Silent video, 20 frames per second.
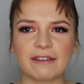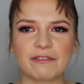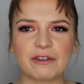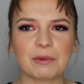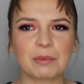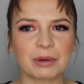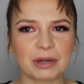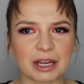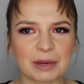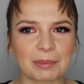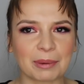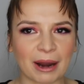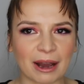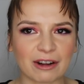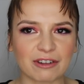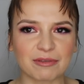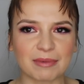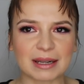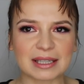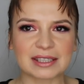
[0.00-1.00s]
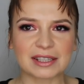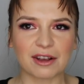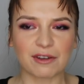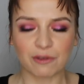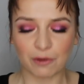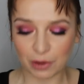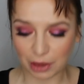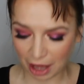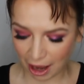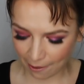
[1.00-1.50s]
feel pretty proud of
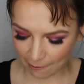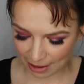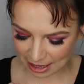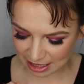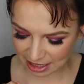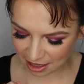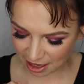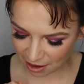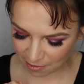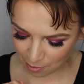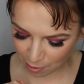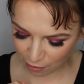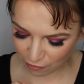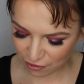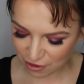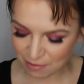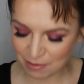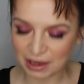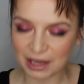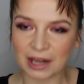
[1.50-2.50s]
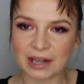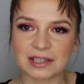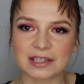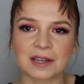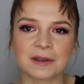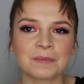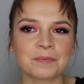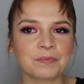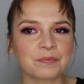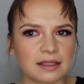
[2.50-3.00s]
myself with how I did at Morphe,
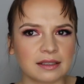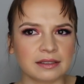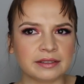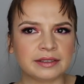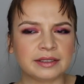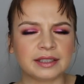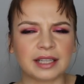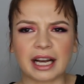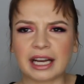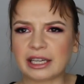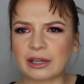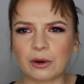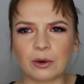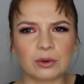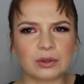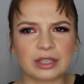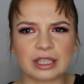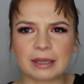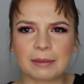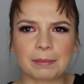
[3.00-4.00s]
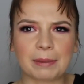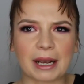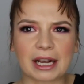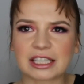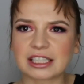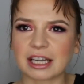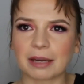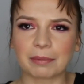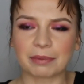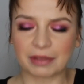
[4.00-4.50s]
because I only
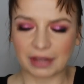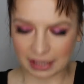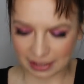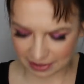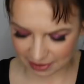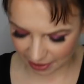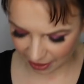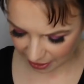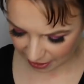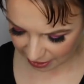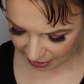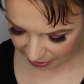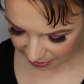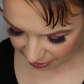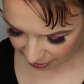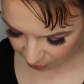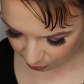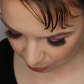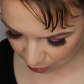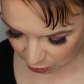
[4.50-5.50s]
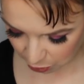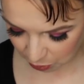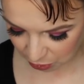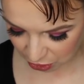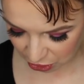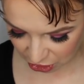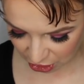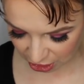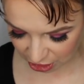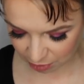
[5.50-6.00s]
picked up things that I needed, which
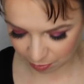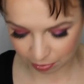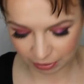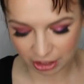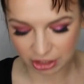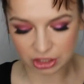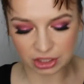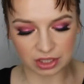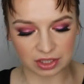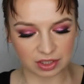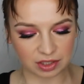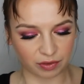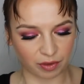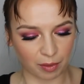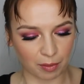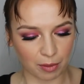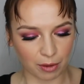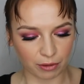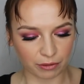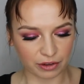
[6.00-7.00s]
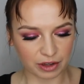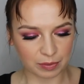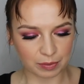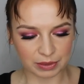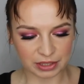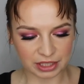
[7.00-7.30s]
was just brushes for Morphe in